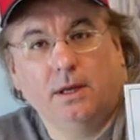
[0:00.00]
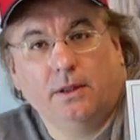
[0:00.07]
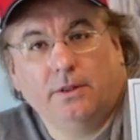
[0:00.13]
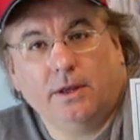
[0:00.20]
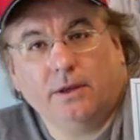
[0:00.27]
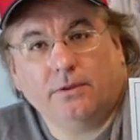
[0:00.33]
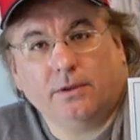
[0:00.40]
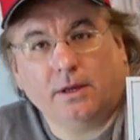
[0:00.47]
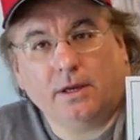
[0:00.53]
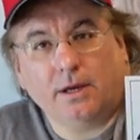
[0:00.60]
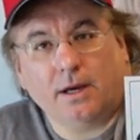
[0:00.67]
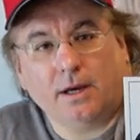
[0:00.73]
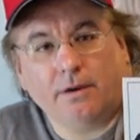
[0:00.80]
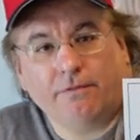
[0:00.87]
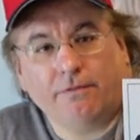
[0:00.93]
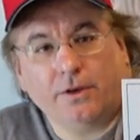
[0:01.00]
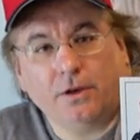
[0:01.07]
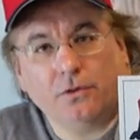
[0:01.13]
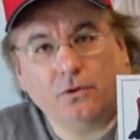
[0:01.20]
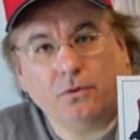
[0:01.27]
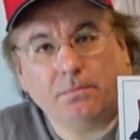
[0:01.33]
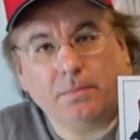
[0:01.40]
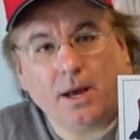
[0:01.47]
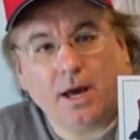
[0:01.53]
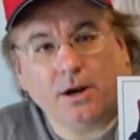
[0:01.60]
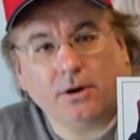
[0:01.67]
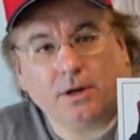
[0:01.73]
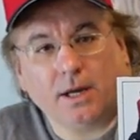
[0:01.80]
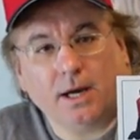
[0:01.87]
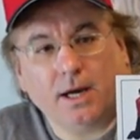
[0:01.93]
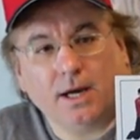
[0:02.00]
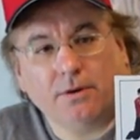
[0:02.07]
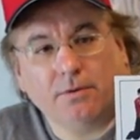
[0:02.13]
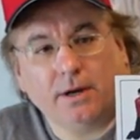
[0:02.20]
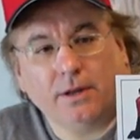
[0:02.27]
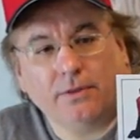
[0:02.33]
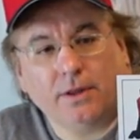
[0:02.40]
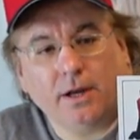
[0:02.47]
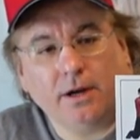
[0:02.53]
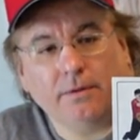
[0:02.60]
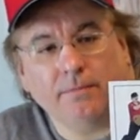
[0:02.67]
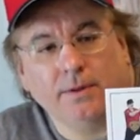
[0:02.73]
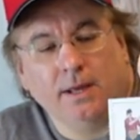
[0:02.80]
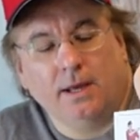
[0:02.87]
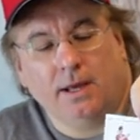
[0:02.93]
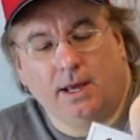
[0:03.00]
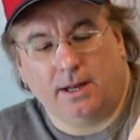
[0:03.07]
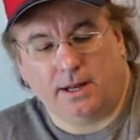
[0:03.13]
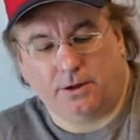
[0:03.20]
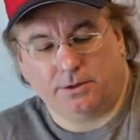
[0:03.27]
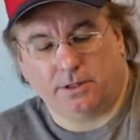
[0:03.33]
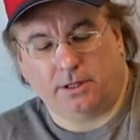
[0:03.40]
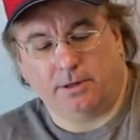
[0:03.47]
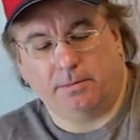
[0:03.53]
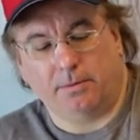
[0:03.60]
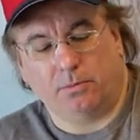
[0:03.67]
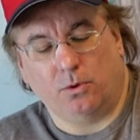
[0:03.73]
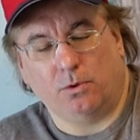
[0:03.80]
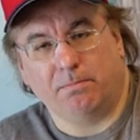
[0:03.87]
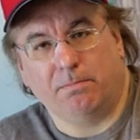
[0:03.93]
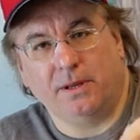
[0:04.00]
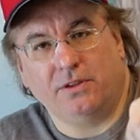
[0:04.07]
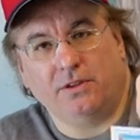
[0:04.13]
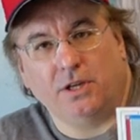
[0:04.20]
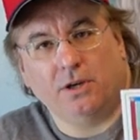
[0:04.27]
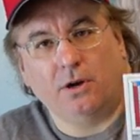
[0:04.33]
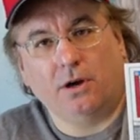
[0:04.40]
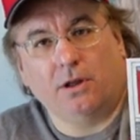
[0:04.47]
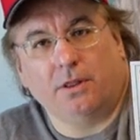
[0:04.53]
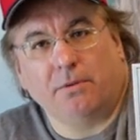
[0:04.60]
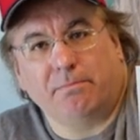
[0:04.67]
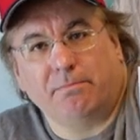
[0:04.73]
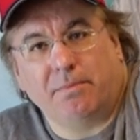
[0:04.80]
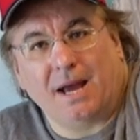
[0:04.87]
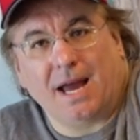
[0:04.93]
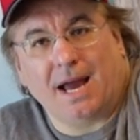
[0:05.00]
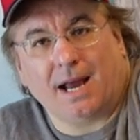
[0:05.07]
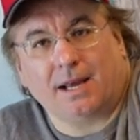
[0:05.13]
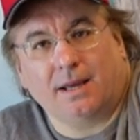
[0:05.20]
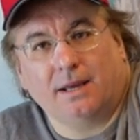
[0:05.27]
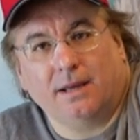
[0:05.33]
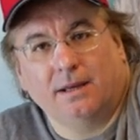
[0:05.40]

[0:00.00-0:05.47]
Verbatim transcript: there's a uh, fielder batter card right there. And now it's a little bit more busy on the back